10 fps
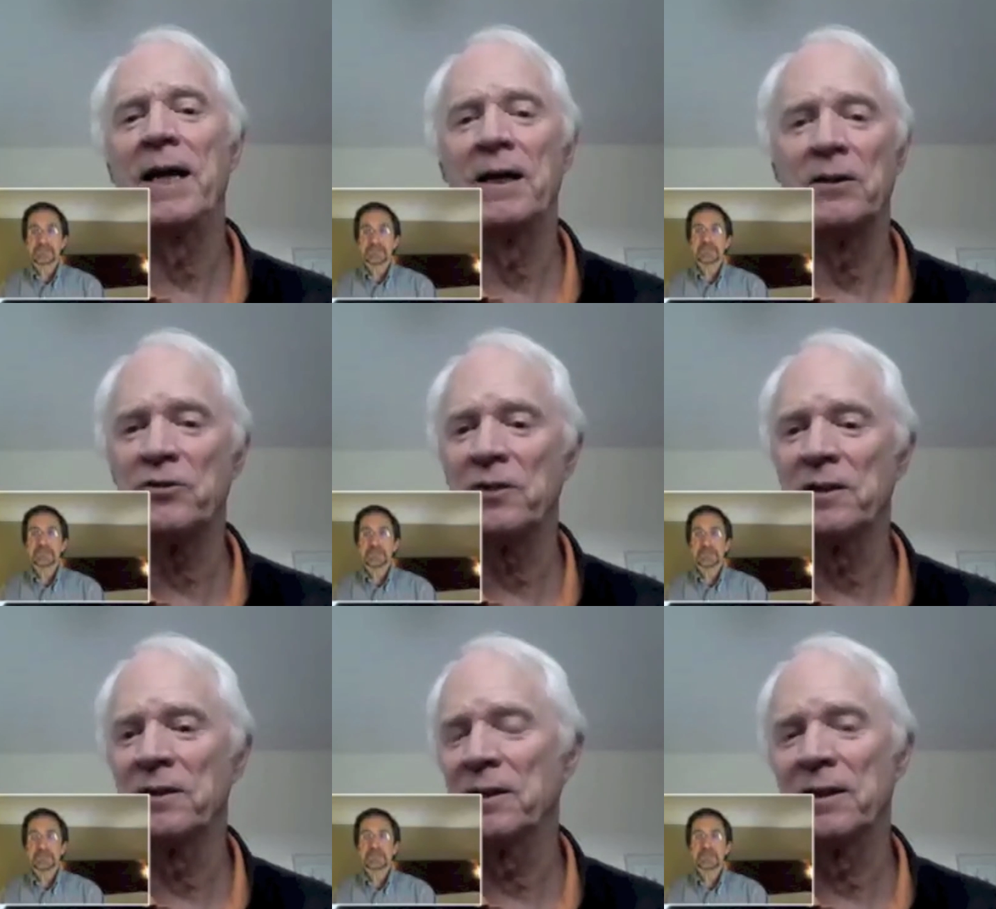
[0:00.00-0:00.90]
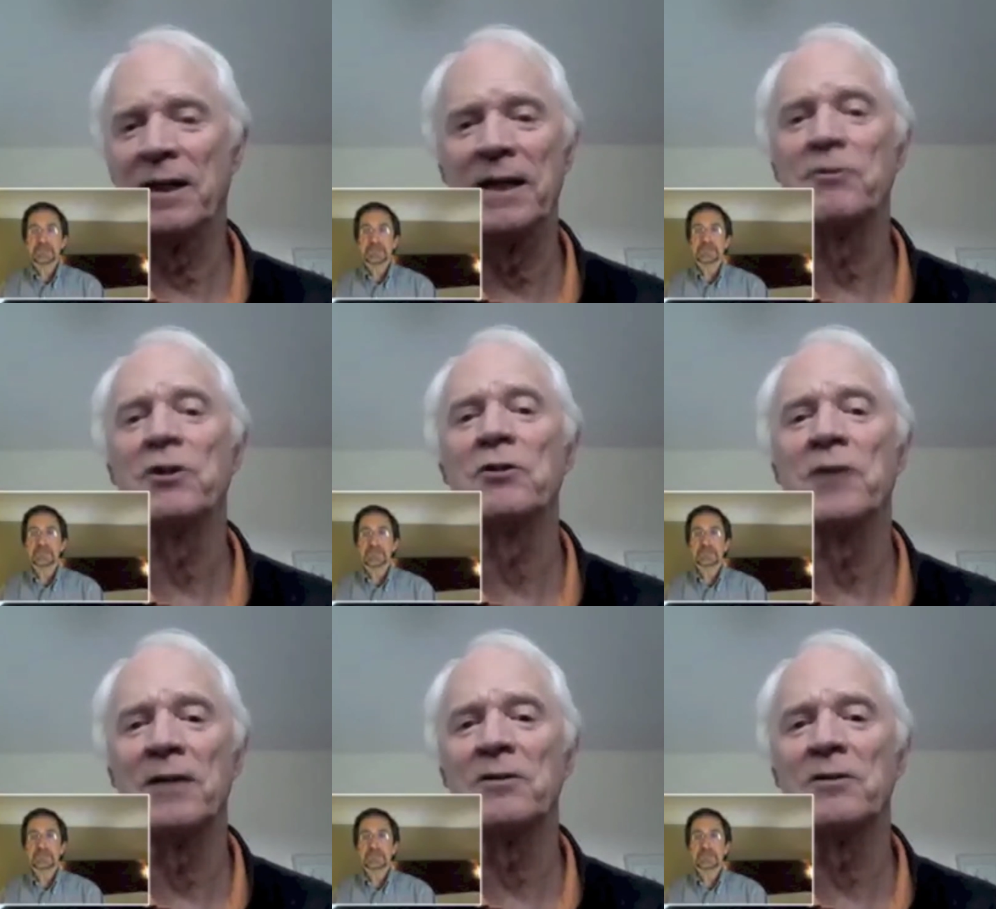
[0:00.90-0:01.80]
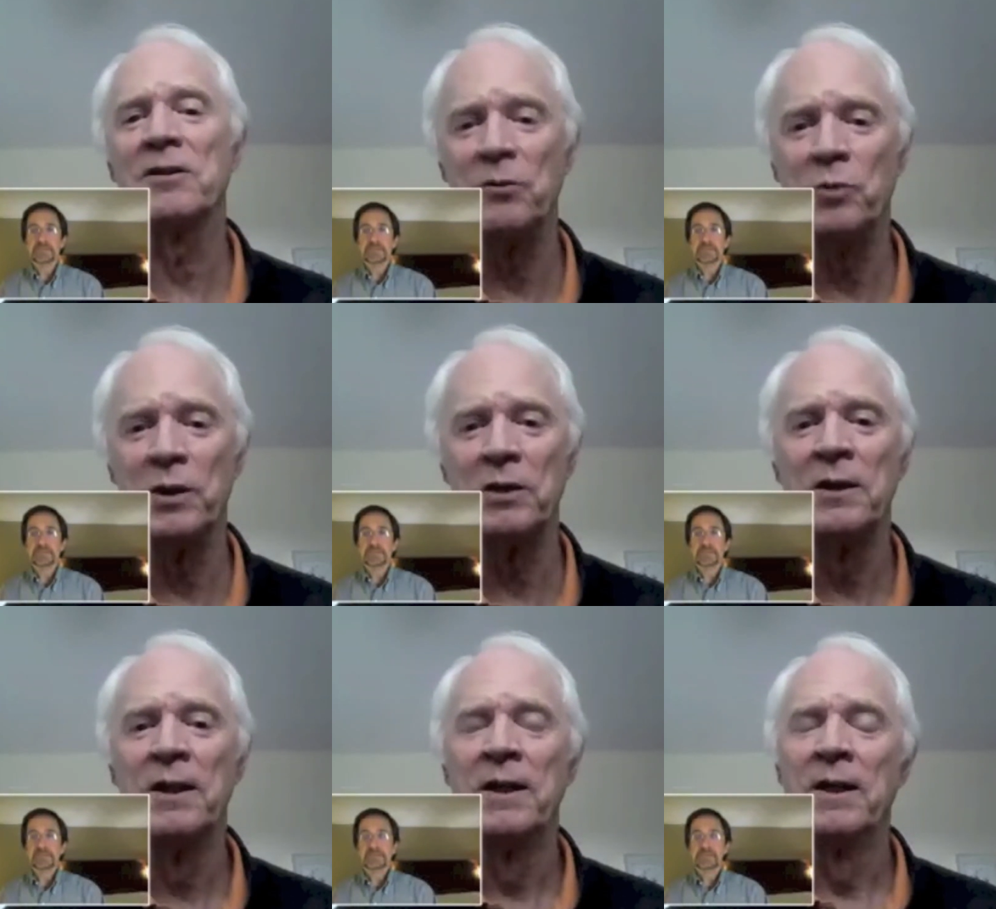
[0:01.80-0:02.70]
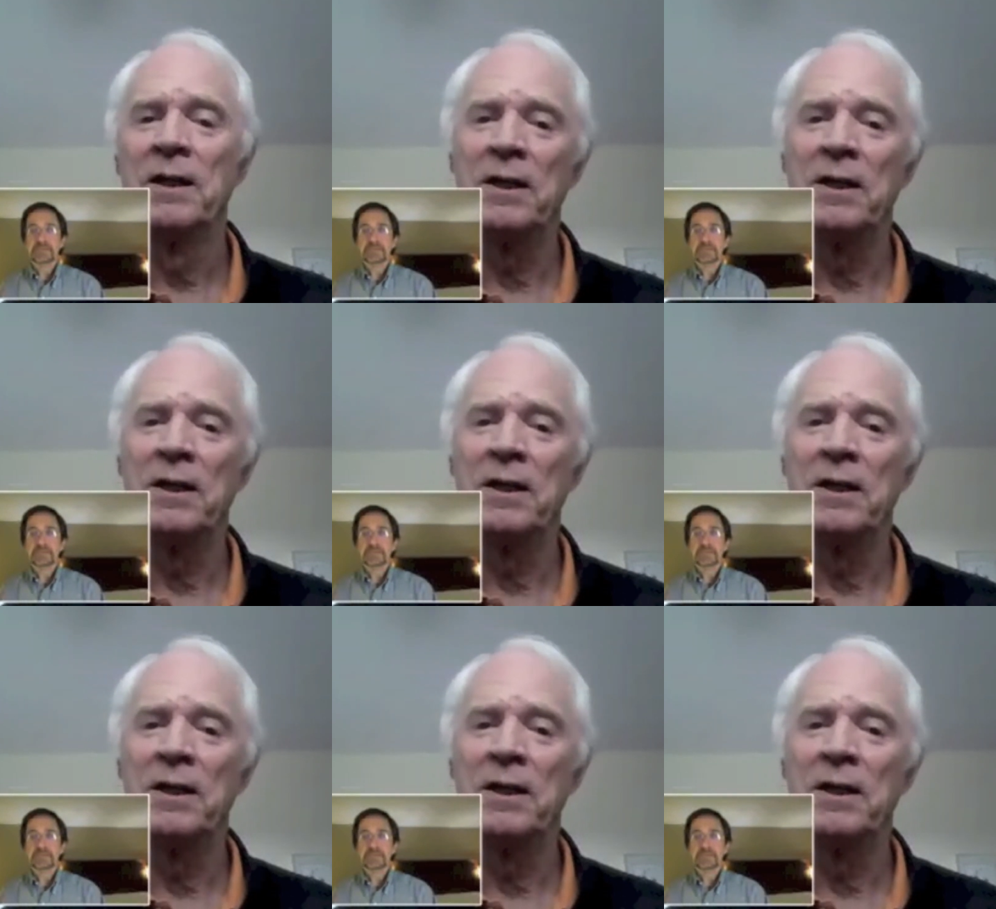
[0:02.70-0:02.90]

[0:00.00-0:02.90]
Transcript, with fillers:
Speaker 1: the House, and uh, I have no doubt that they will.